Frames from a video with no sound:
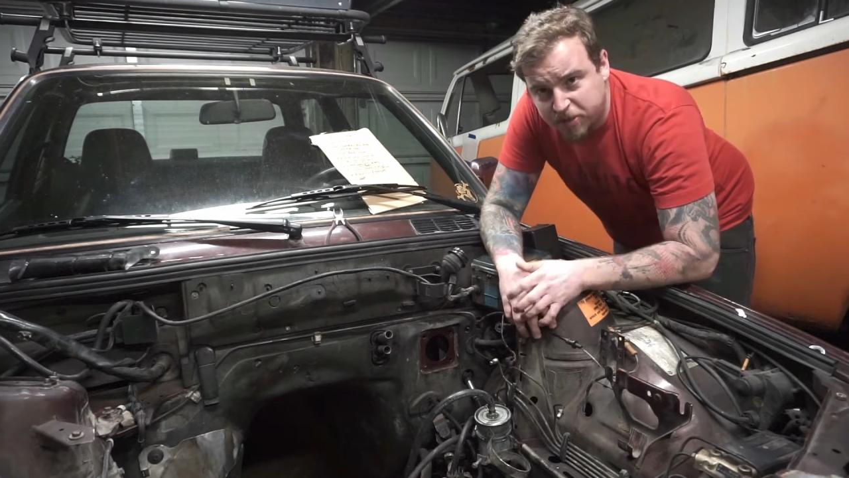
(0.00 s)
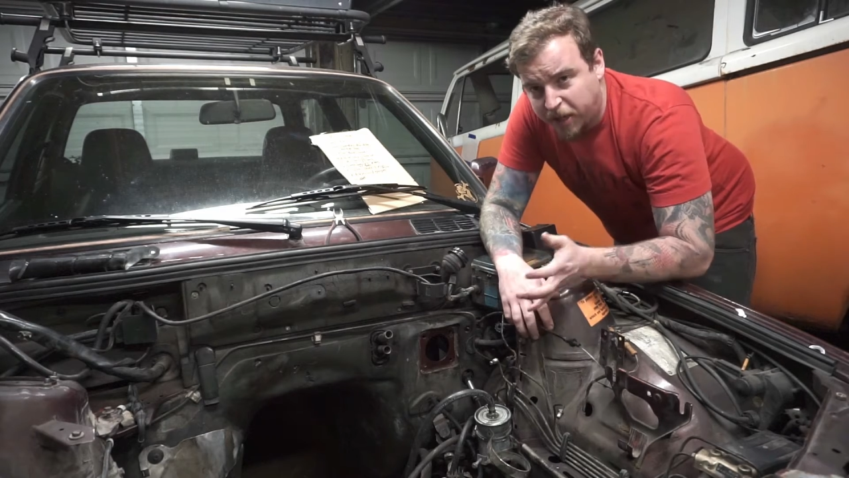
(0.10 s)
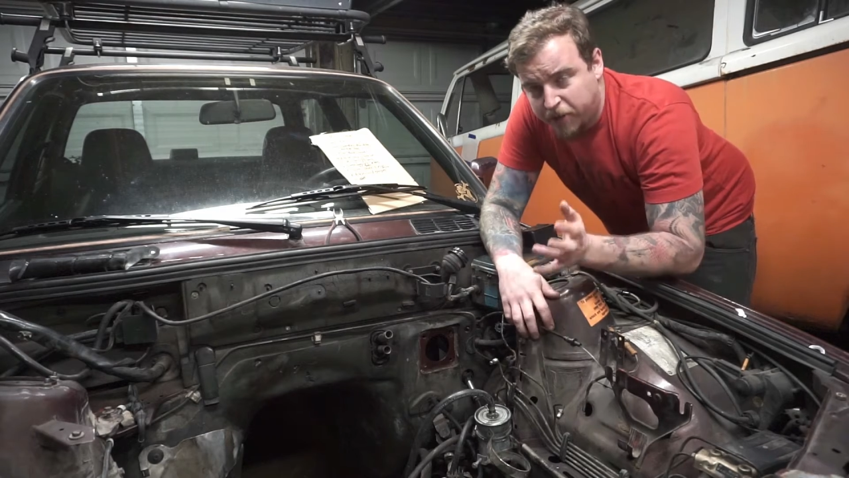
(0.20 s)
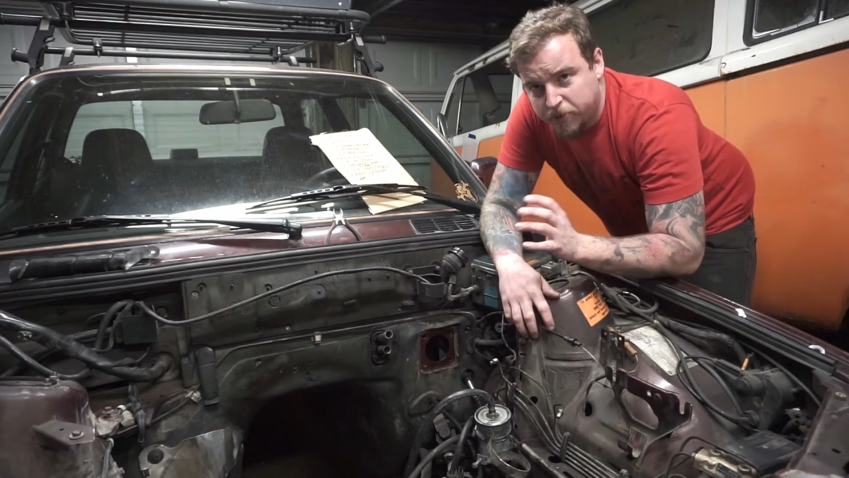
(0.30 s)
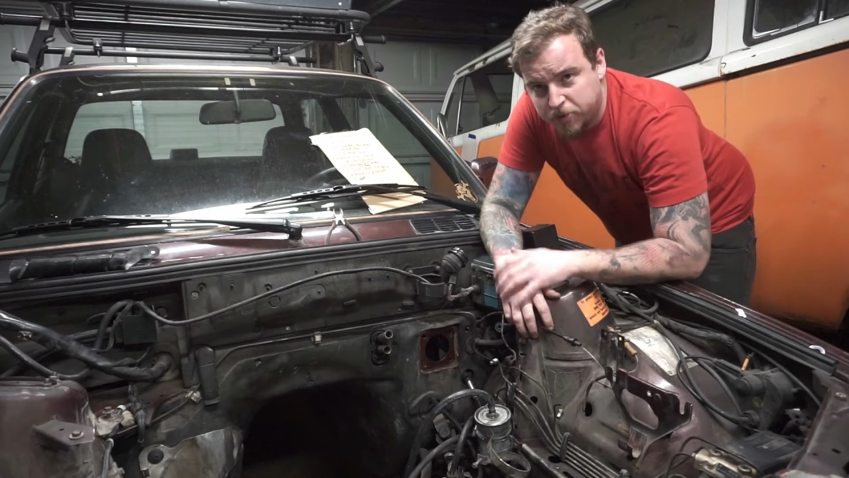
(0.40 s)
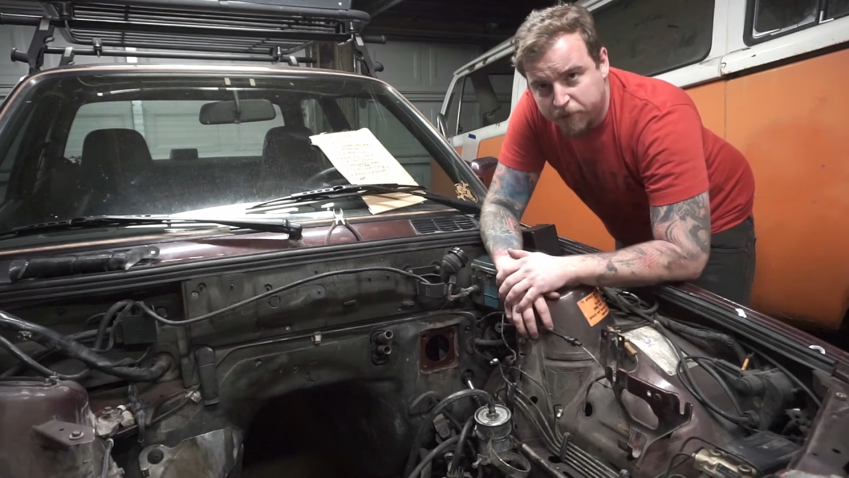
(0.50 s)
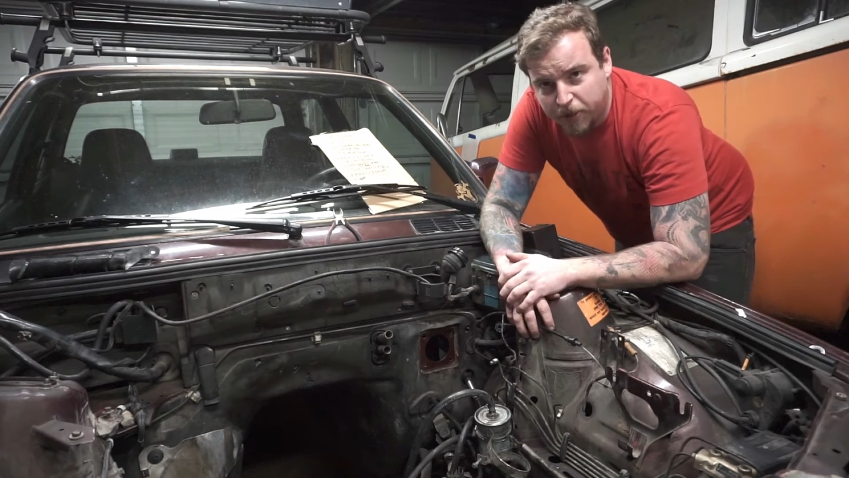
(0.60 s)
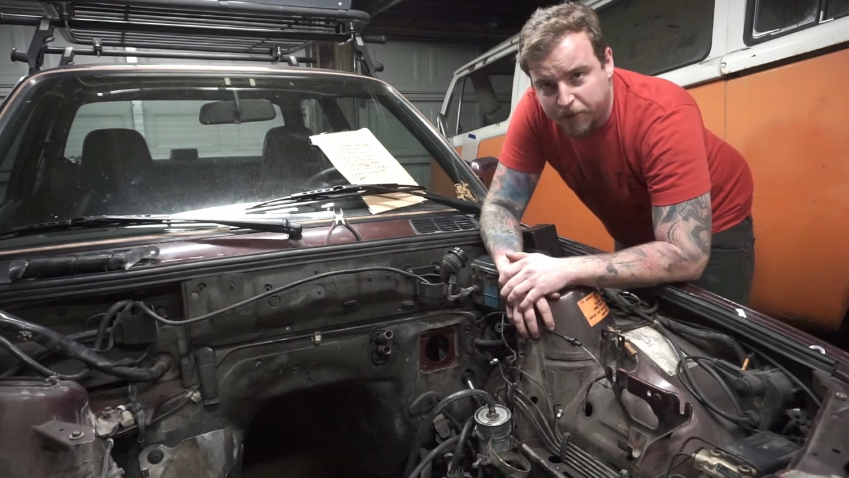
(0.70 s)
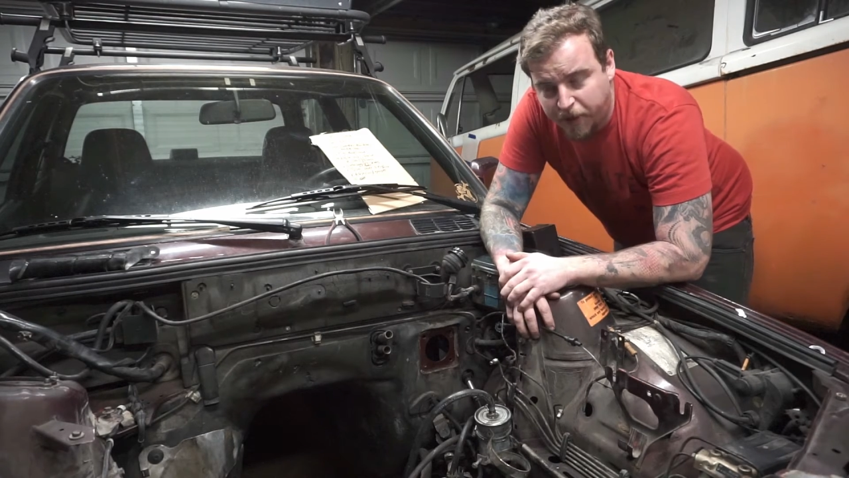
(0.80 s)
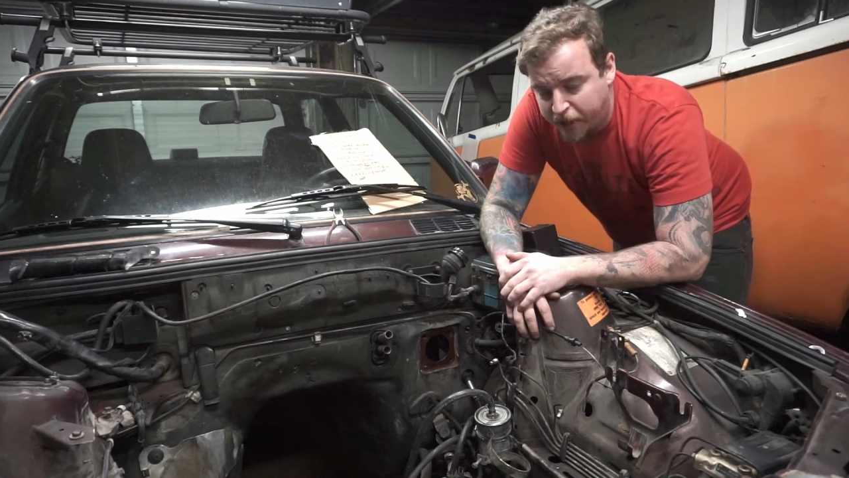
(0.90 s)
sound, stuff
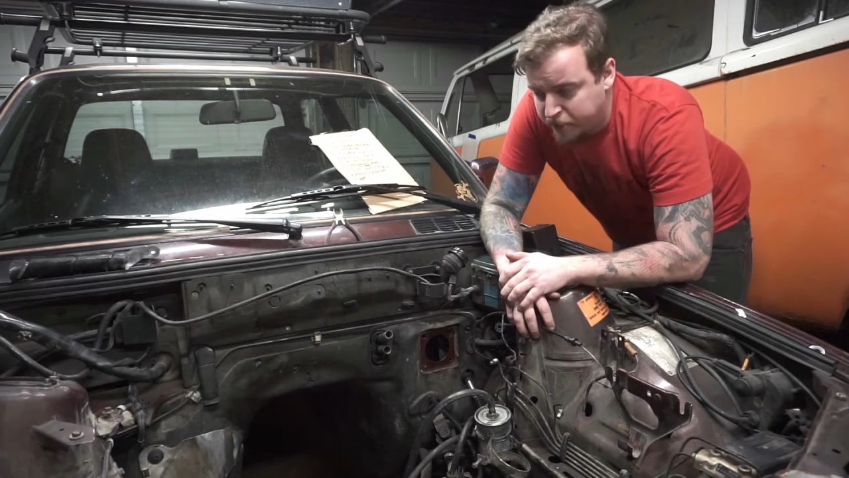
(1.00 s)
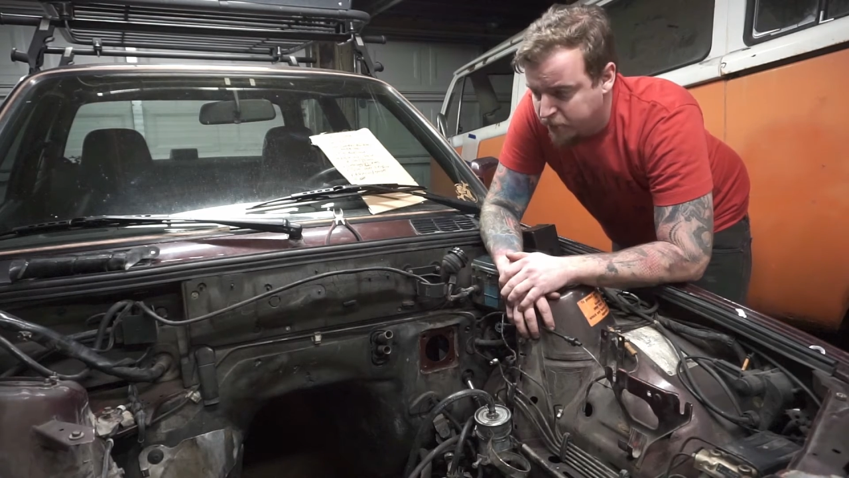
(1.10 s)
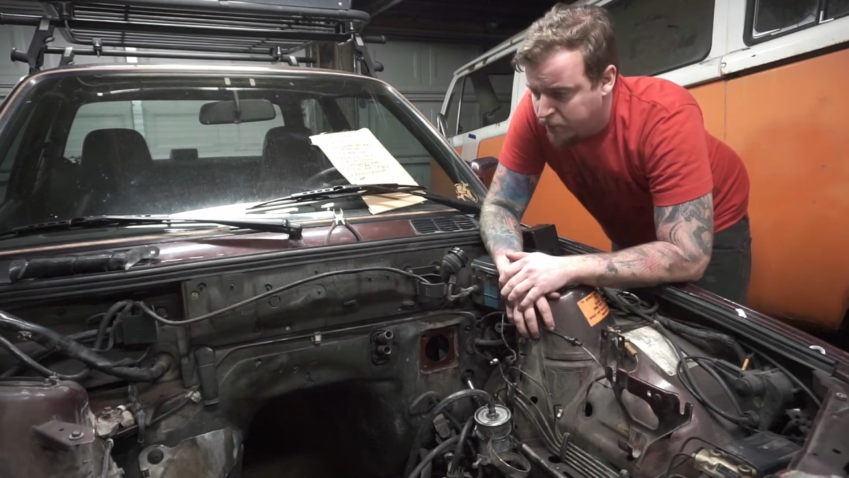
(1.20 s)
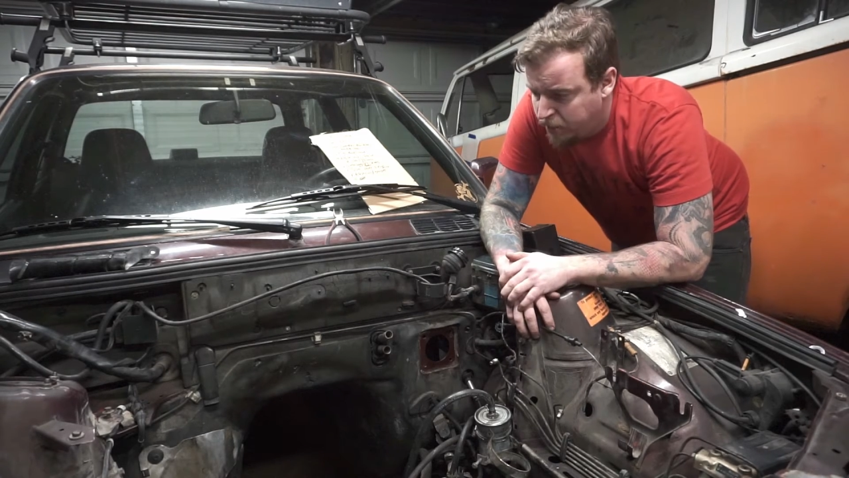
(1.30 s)
like that.